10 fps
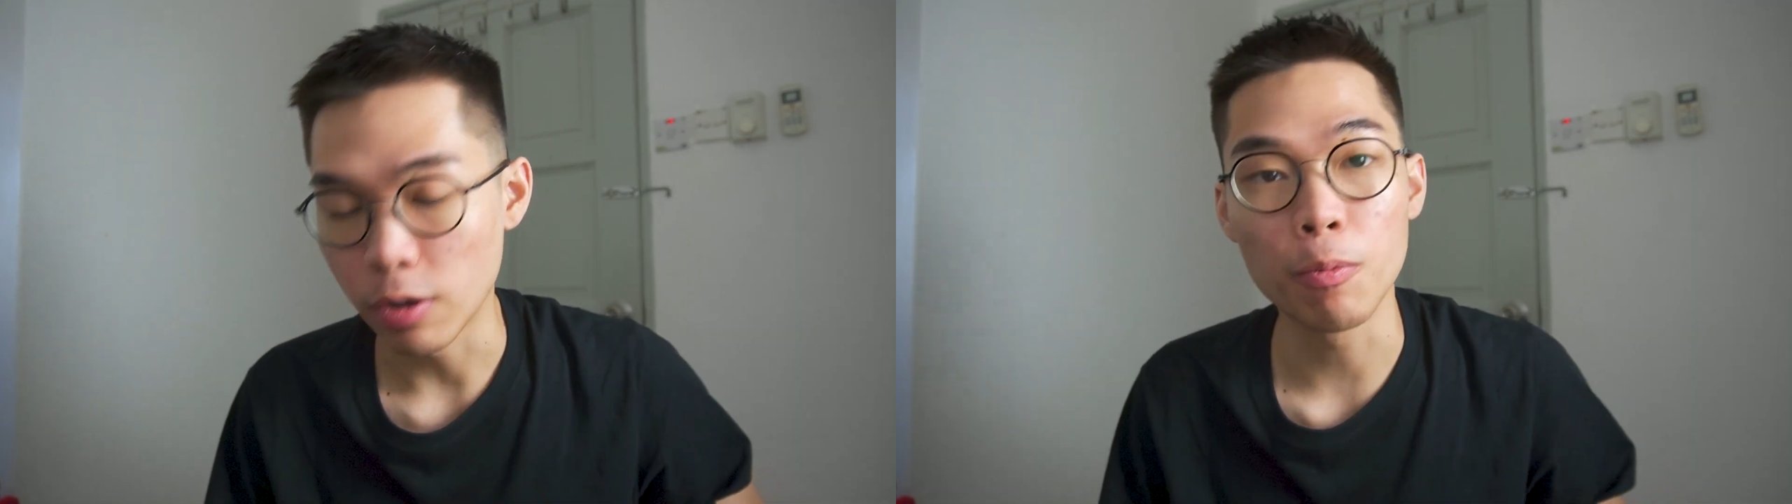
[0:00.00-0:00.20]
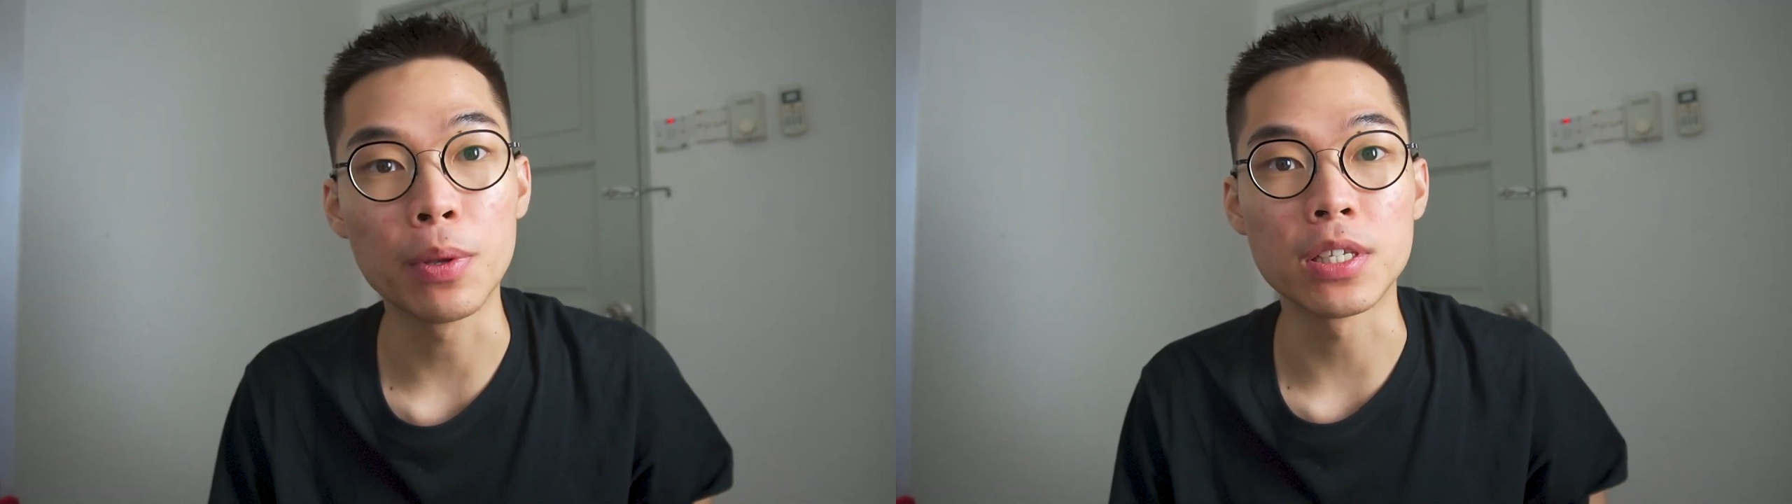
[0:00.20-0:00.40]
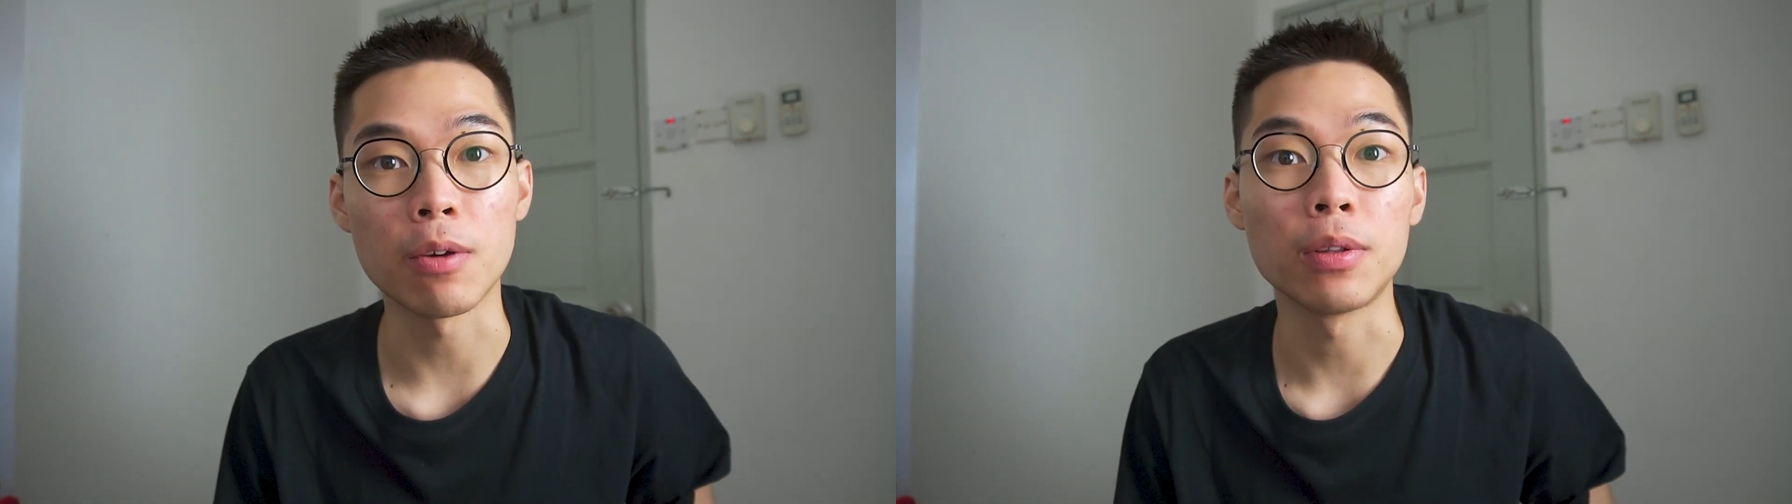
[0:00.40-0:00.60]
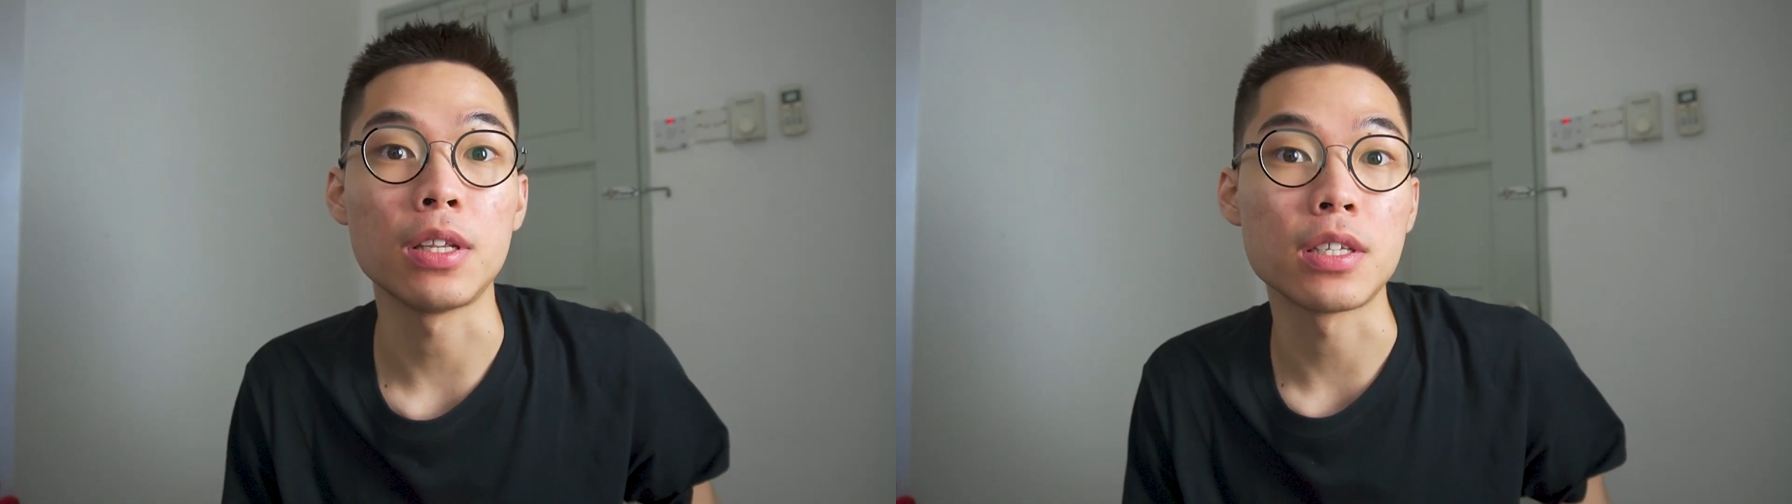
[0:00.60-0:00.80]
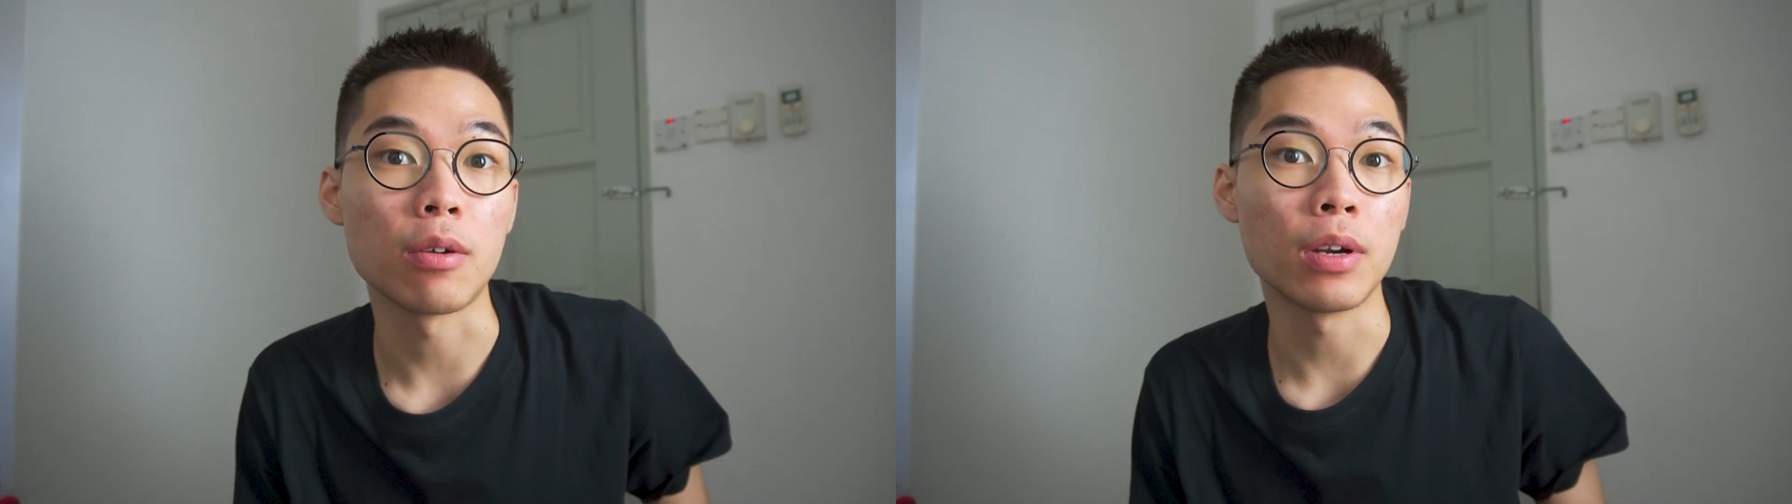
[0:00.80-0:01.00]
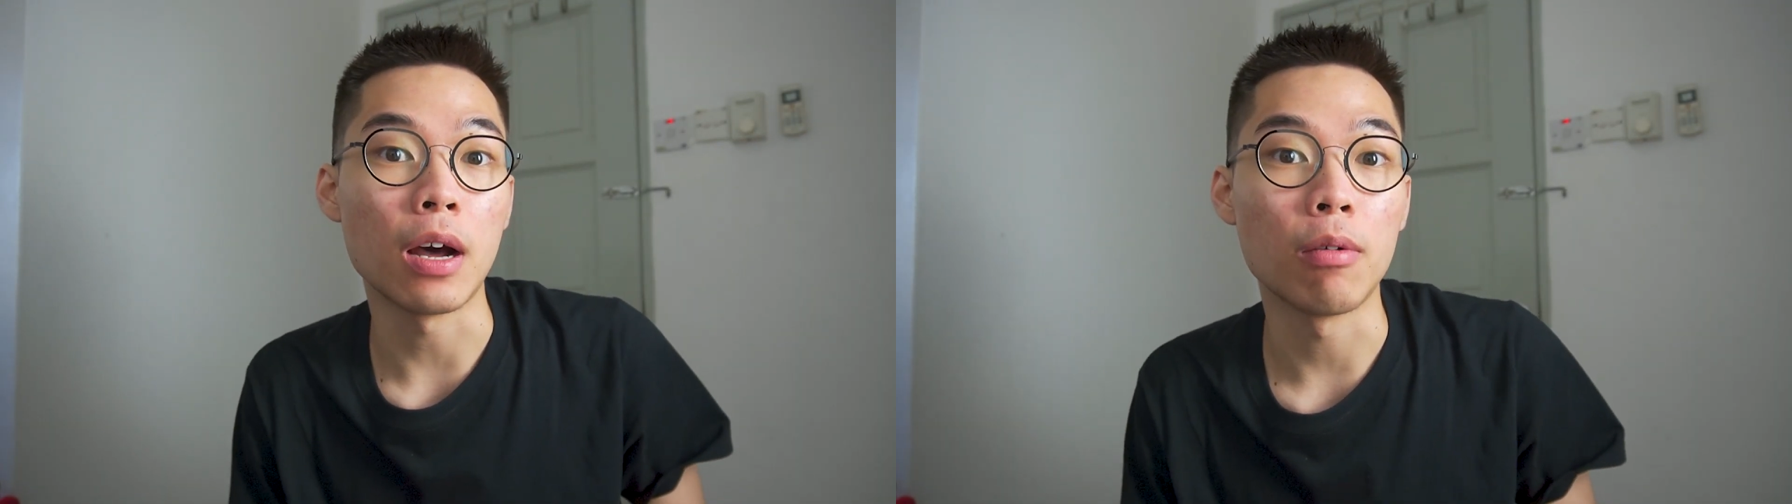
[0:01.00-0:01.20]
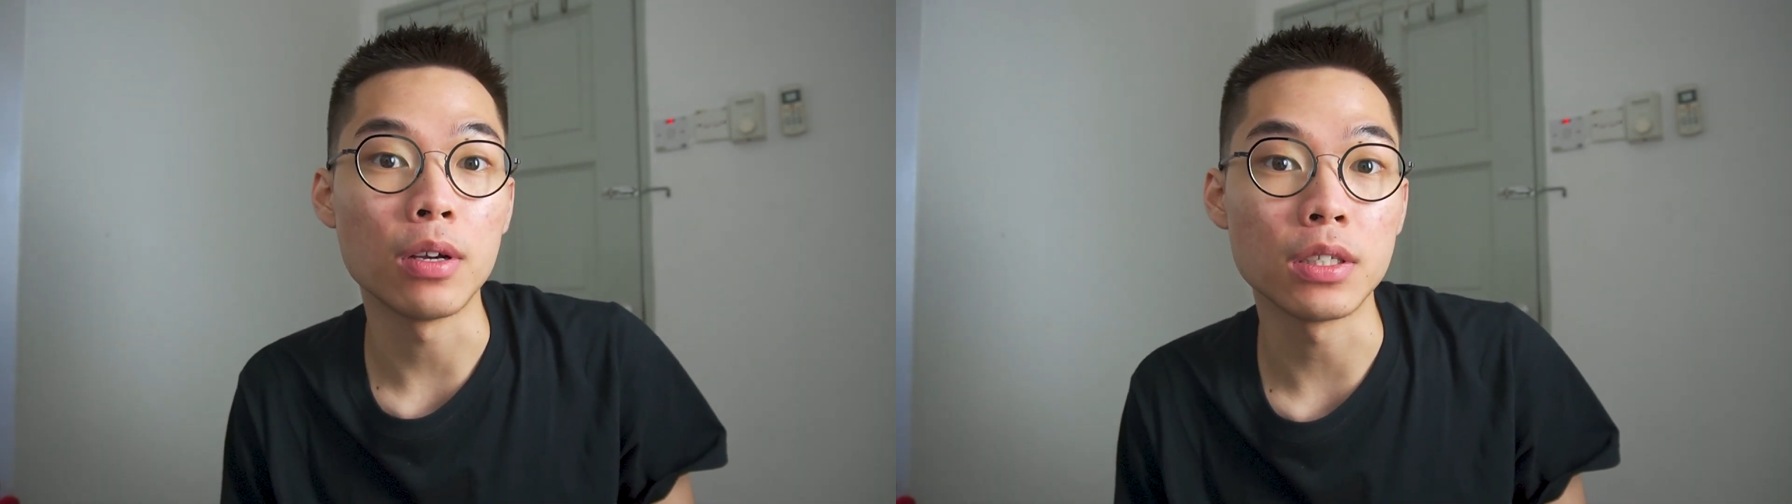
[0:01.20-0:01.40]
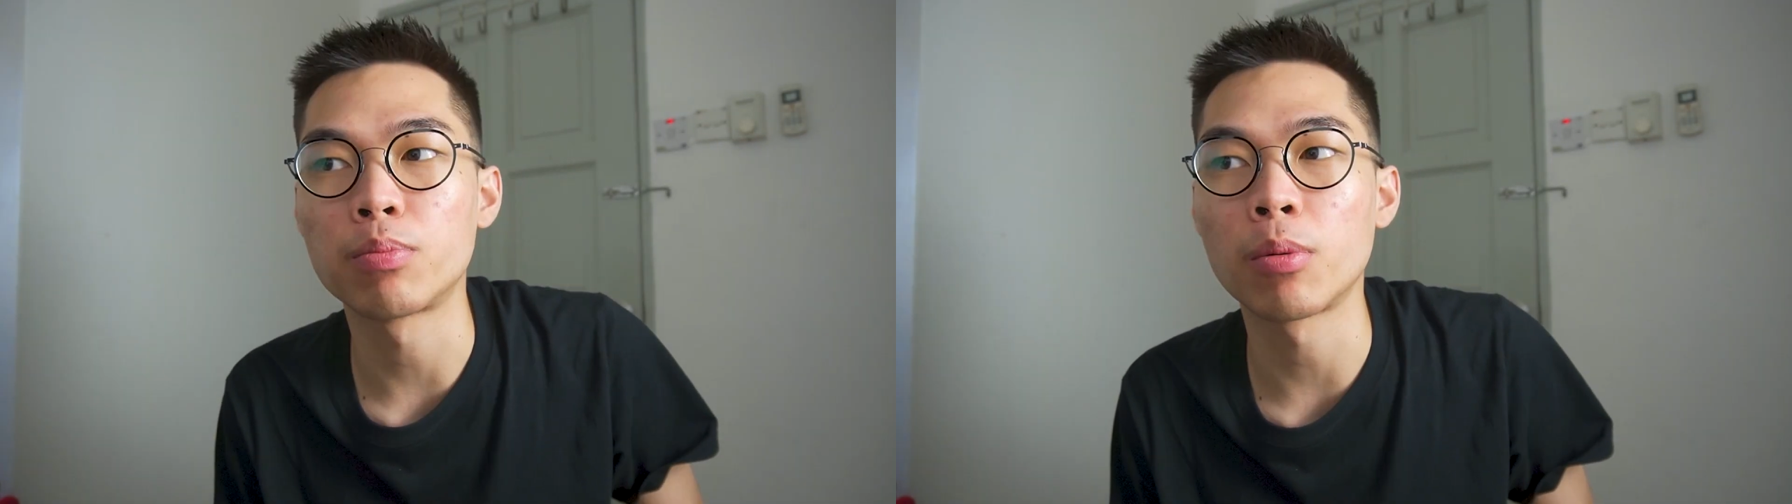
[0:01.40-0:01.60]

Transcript: That will be 77 hours,